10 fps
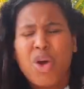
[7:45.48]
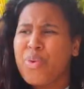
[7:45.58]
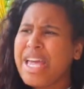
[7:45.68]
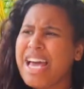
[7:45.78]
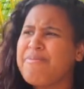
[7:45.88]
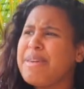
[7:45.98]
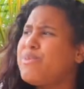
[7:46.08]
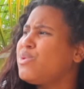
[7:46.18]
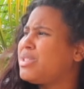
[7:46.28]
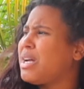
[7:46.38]
We have
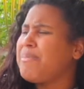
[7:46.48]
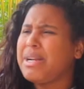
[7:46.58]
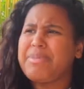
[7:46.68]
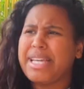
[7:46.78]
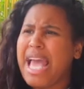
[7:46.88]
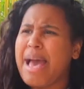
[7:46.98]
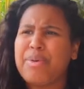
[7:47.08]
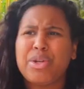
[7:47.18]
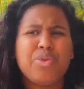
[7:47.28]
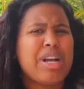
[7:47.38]
people stumbling up the
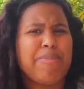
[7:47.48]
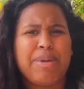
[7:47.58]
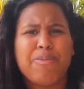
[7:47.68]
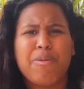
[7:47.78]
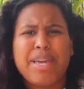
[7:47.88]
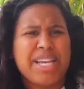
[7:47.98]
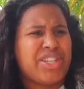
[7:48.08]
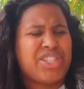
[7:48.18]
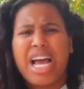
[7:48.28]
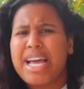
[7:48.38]
Capitol. You got people
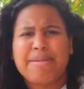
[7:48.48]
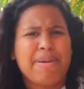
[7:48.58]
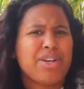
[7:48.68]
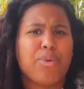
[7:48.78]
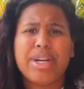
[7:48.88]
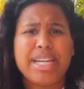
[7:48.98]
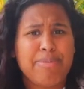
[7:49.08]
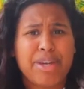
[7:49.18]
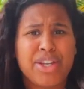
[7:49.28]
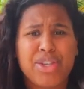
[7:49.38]
being shot, depending on what
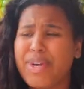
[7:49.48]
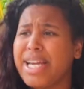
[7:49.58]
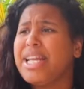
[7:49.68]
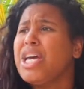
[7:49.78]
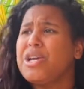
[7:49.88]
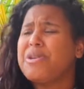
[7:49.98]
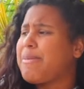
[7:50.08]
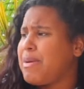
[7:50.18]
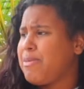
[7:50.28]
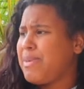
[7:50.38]
neighborhood you in. You
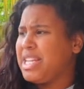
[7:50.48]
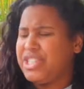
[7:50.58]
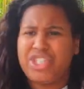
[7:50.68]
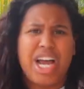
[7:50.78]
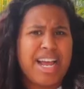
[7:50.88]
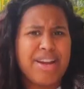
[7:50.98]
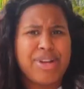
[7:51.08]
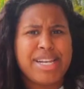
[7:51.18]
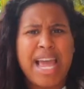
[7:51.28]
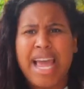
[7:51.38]
got people being shot
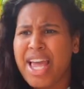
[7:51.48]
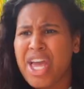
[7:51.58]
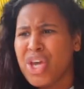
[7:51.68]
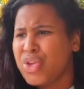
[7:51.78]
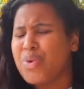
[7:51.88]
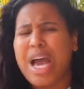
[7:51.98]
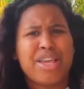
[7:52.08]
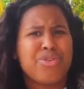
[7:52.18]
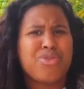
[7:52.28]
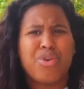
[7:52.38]
every day. You
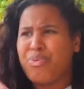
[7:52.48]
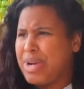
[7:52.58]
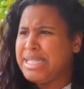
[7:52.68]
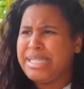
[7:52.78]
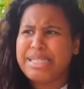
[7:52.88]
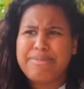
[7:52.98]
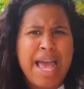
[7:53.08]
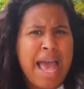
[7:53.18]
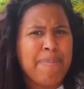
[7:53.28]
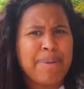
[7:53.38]
got, you know, racism
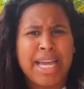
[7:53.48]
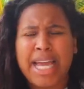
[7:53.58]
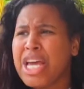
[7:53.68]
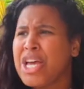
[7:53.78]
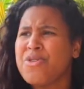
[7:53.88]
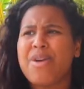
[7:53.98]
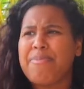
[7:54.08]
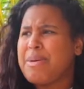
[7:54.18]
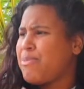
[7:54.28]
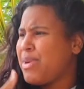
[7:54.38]
happening. You
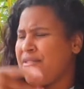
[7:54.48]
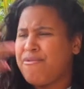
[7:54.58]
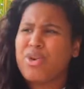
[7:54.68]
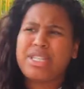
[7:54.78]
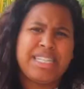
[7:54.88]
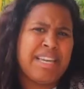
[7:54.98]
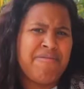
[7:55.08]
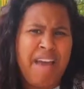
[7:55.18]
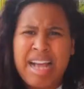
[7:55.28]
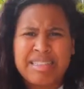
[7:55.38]
got people being forced to get
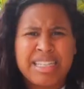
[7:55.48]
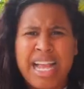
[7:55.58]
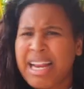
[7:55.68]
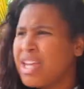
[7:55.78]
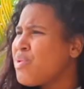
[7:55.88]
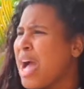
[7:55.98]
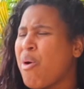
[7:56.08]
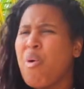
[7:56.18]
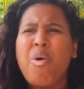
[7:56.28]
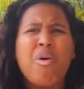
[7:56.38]
vaccinated. You
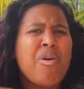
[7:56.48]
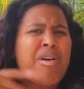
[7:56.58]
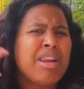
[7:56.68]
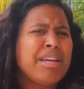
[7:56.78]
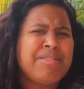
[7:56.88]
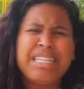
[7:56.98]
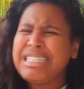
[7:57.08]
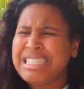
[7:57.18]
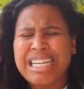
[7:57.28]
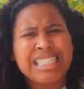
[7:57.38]
got all of
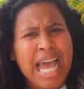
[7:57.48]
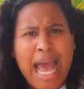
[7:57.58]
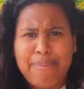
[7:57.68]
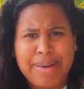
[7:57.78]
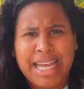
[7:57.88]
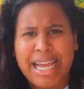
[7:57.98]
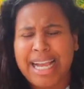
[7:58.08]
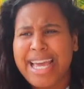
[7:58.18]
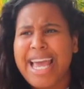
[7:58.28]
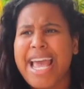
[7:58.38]
these things happening.